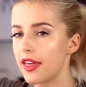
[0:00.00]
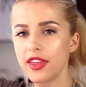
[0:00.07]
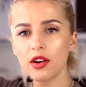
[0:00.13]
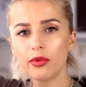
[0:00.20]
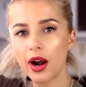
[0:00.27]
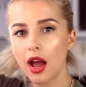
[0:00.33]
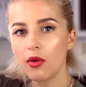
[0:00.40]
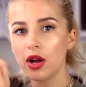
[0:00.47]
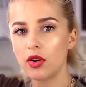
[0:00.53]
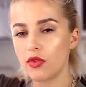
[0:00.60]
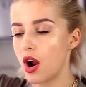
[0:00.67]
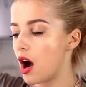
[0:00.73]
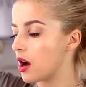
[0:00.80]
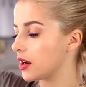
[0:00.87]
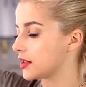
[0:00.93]
I think where I went
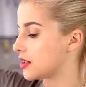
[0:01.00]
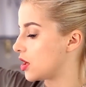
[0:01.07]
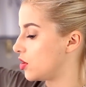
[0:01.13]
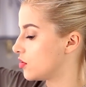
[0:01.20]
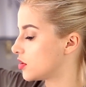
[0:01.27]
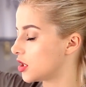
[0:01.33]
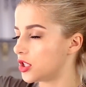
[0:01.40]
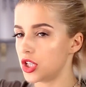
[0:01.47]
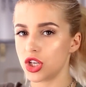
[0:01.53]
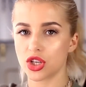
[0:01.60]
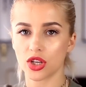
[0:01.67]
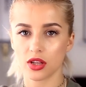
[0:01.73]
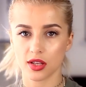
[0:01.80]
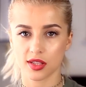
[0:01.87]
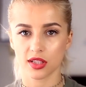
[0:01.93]
wrong is I used a
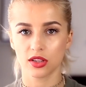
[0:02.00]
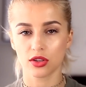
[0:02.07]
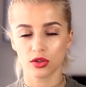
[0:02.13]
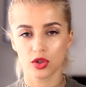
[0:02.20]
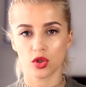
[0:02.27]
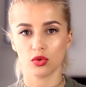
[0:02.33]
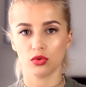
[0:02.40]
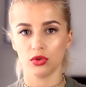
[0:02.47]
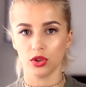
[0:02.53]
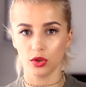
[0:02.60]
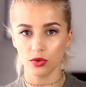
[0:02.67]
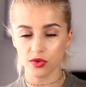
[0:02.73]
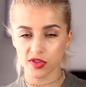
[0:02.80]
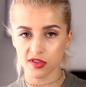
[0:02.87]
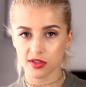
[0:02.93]
t-shirt that's a little too
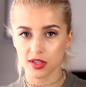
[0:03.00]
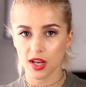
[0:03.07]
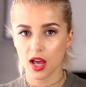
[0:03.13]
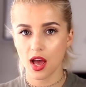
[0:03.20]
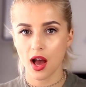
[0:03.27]
loose.